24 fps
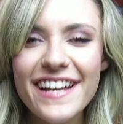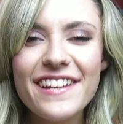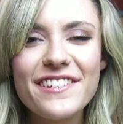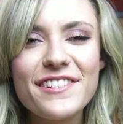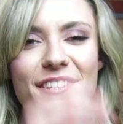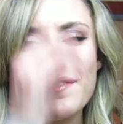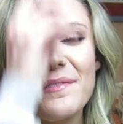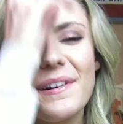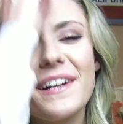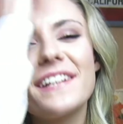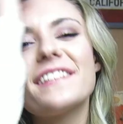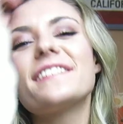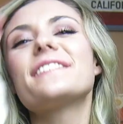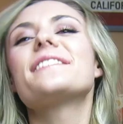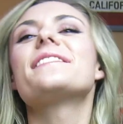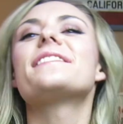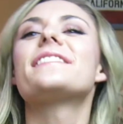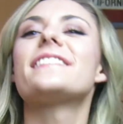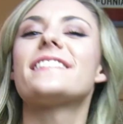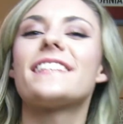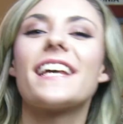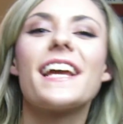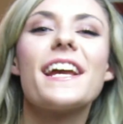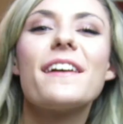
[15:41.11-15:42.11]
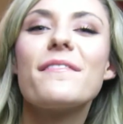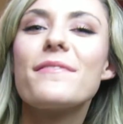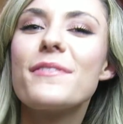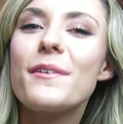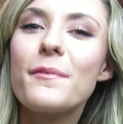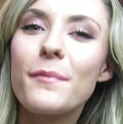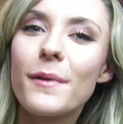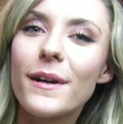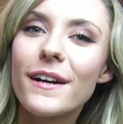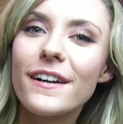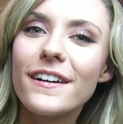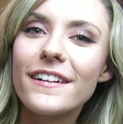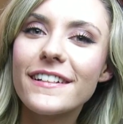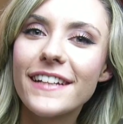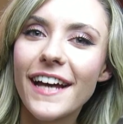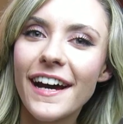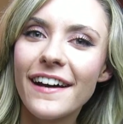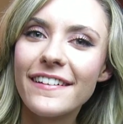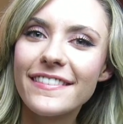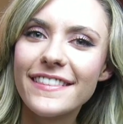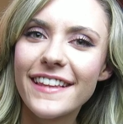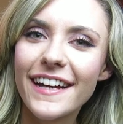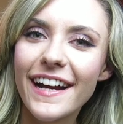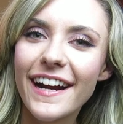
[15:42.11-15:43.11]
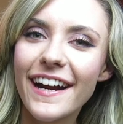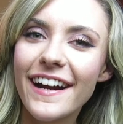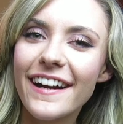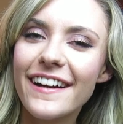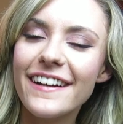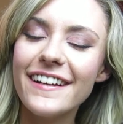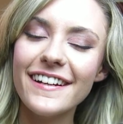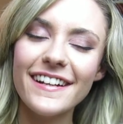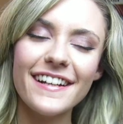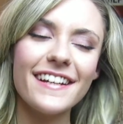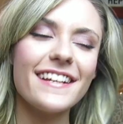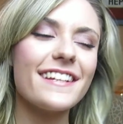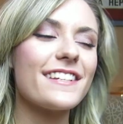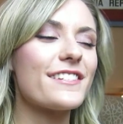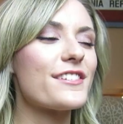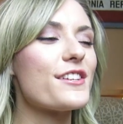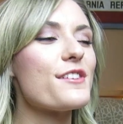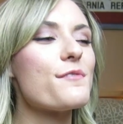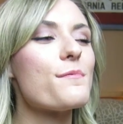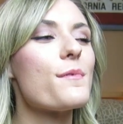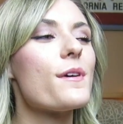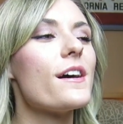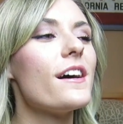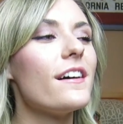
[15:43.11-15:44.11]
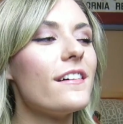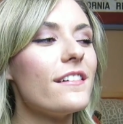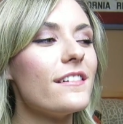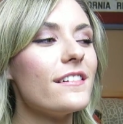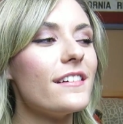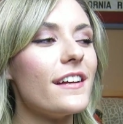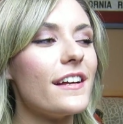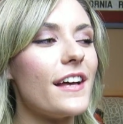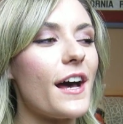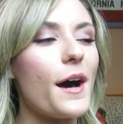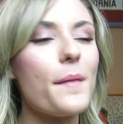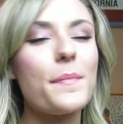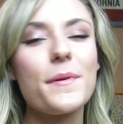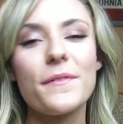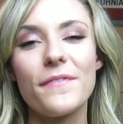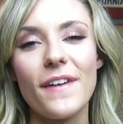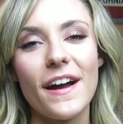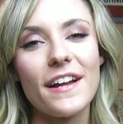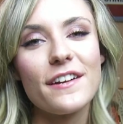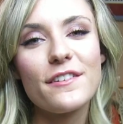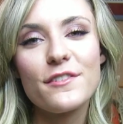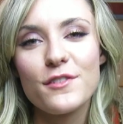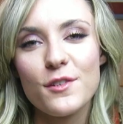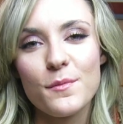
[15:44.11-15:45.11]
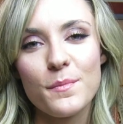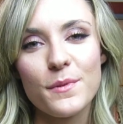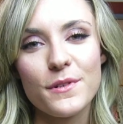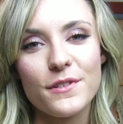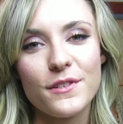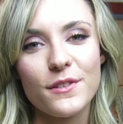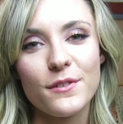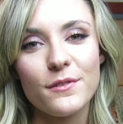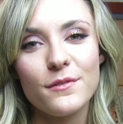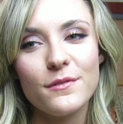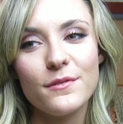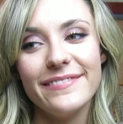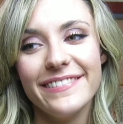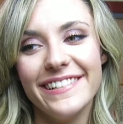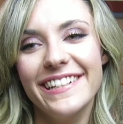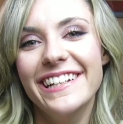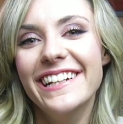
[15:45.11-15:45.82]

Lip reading: She wants you to save the world out there. She will help you find your super suit.